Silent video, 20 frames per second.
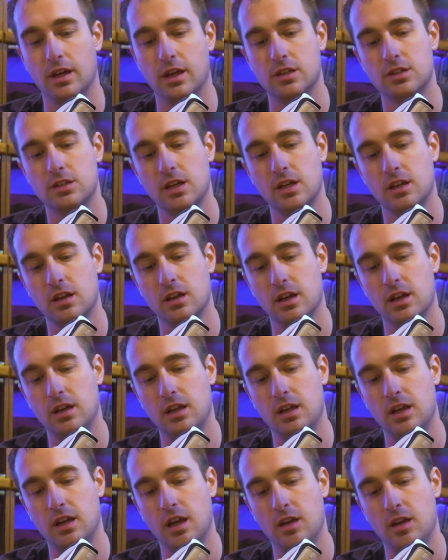It's saying
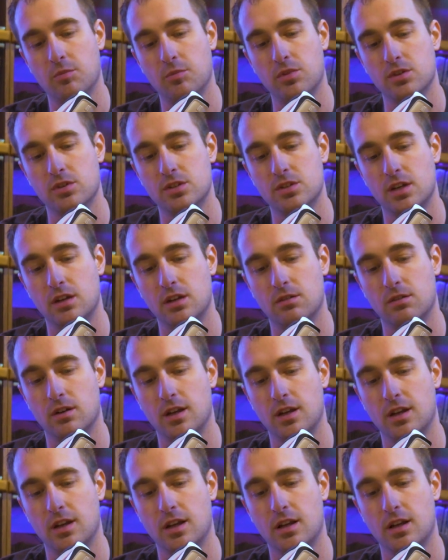98%
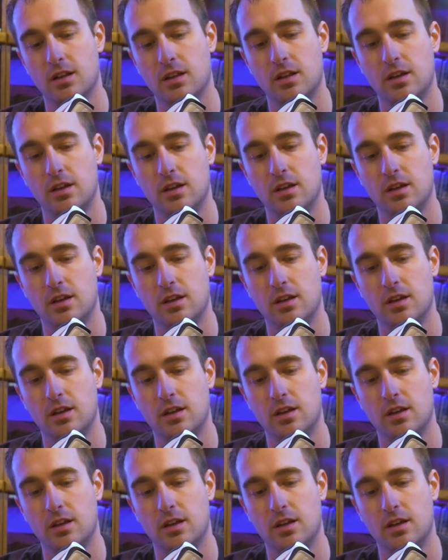right now,